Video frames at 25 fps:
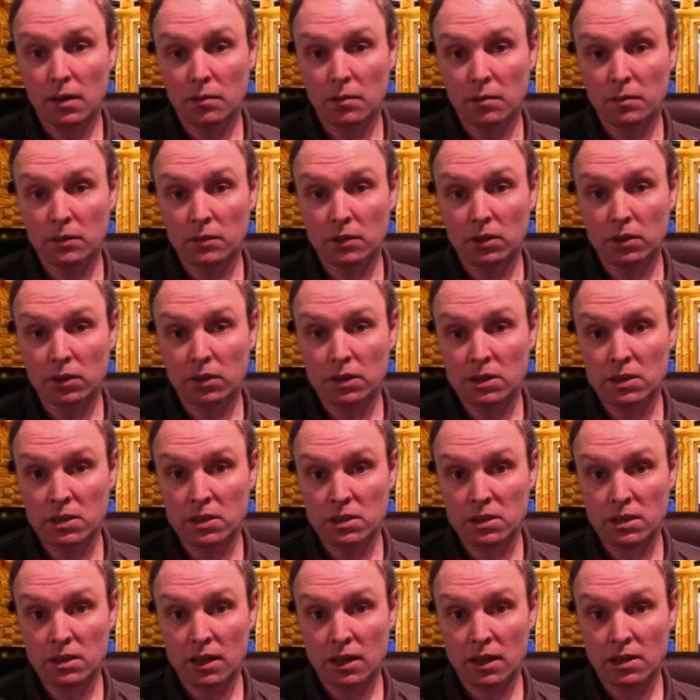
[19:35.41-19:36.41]
So I
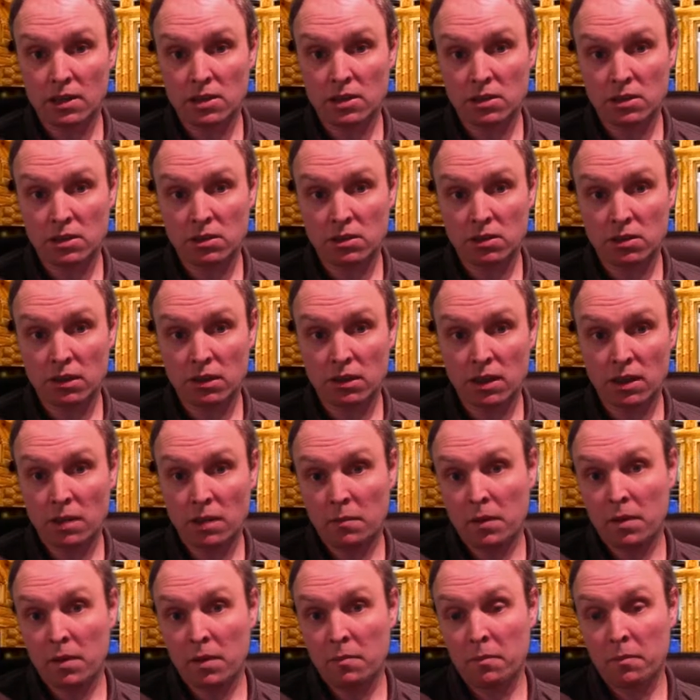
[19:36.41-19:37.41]
just know that
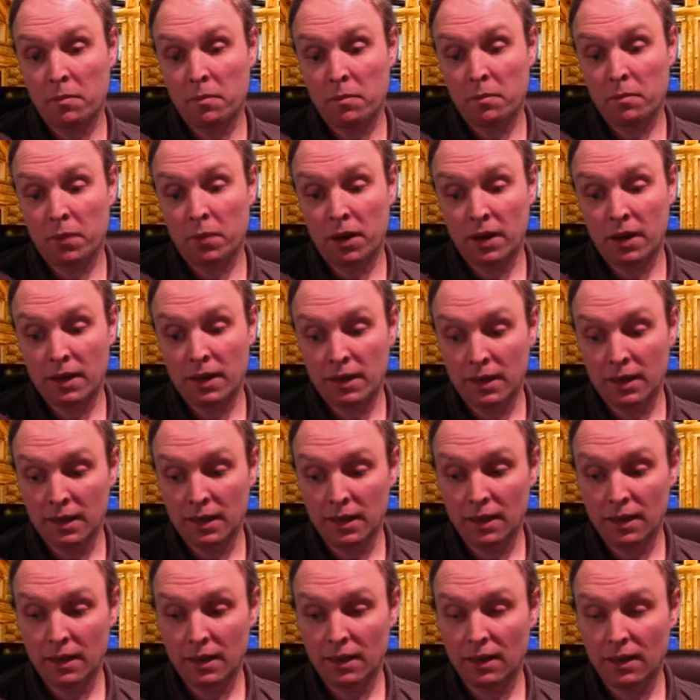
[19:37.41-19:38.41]
my body needed
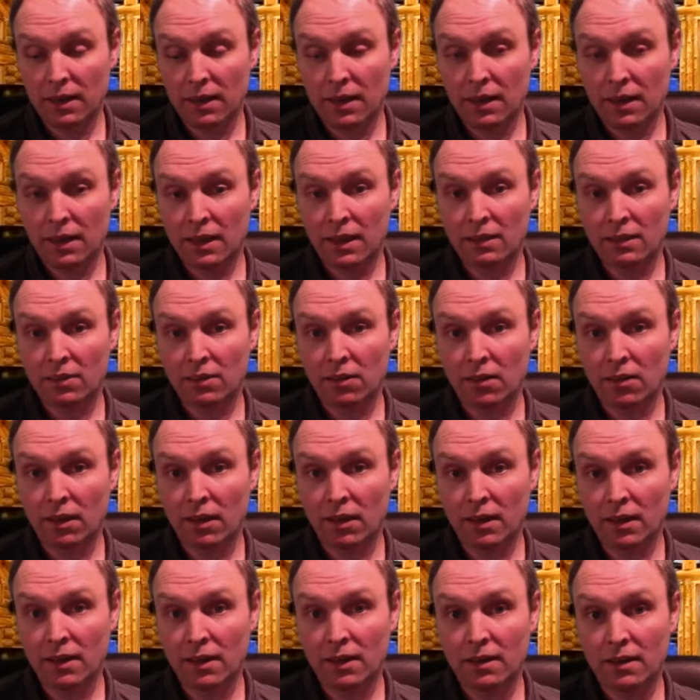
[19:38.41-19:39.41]
it, and that's all that
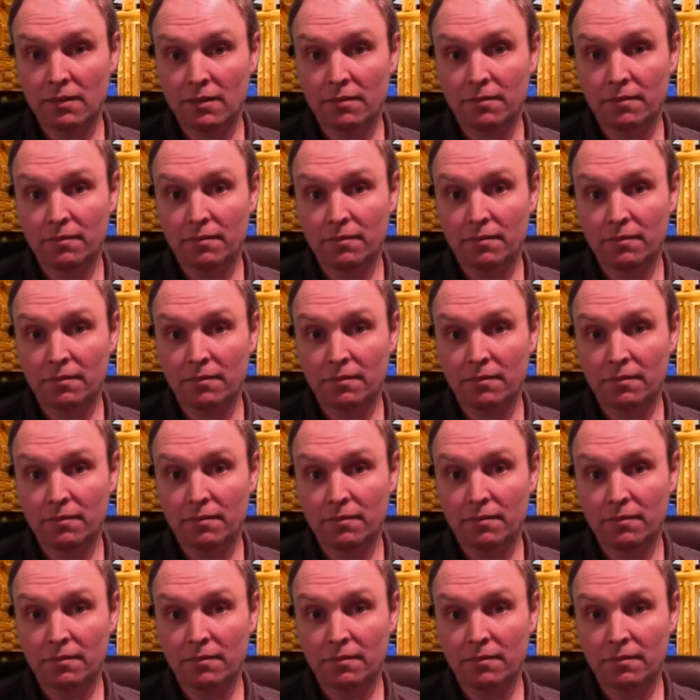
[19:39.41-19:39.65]
I did.